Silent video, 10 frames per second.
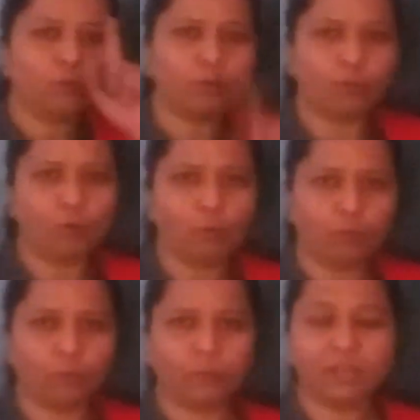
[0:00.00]

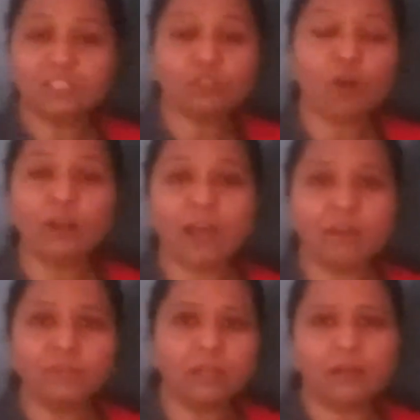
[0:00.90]
No, it's not
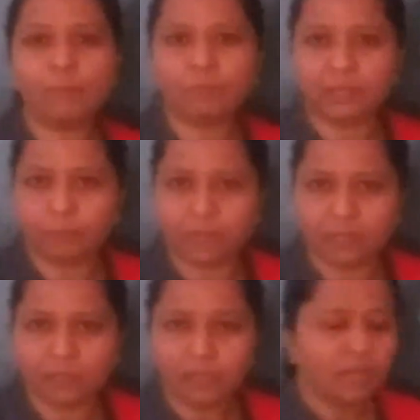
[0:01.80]
having a complete meaning.